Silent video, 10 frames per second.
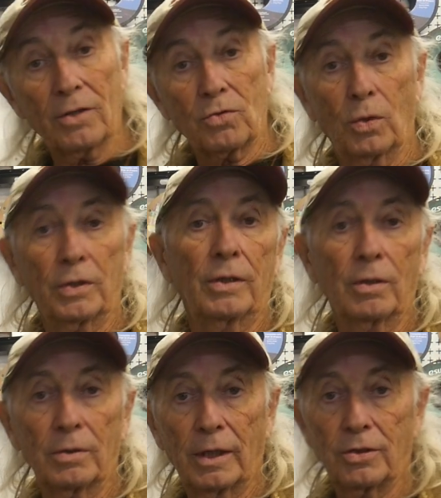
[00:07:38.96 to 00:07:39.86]
it's working.
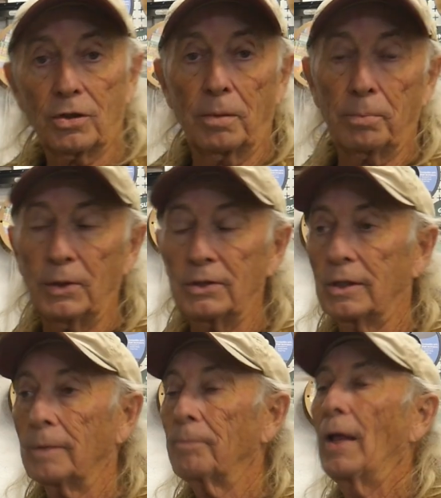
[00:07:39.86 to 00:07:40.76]
Okay, start
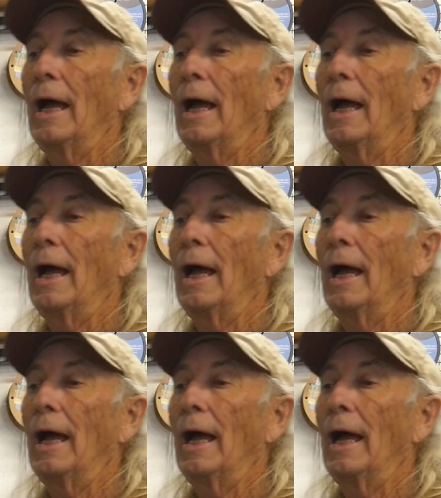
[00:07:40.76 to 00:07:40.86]
printing.